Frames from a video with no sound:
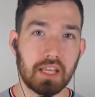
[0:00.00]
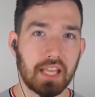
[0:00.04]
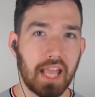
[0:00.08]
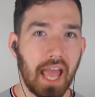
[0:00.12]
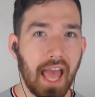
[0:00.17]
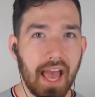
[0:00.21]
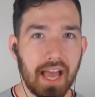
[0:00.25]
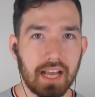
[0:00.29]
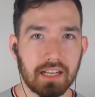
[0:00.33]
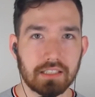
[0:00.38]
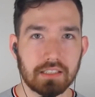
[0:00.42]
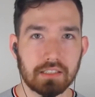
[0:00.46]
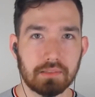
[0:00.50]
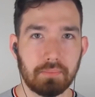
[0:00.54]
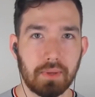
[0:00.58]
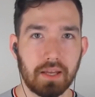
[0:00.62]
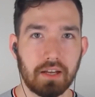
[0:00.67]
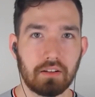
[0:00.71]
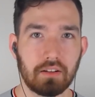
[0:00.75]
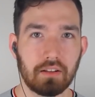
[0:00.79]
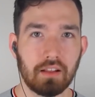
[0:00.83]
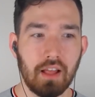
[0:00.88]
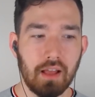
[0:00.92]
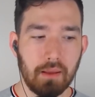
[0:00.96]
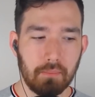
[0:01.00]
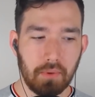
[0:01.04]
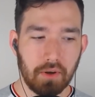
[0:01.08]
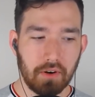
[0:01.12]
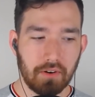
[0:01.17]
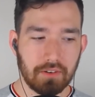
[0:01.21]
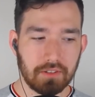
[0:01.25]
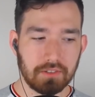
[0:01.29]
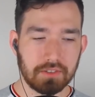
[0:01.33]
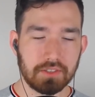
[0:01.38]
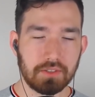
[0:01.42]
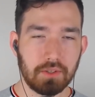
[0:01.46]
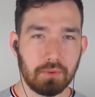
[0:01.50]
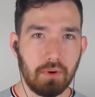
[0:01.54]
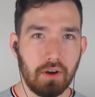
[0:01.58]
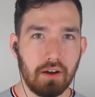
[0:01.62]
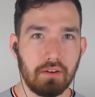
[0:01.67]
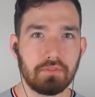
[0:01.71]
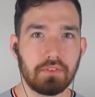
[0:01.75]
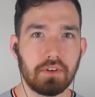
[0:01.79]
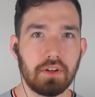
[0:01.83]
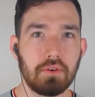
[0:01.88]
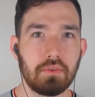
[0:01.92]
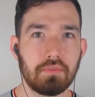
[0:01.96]
big X spell. But also
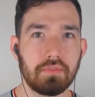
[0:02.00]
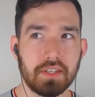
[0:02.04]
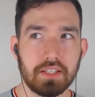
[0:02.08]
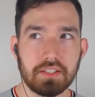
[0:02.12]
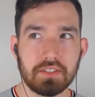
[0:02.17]
of note,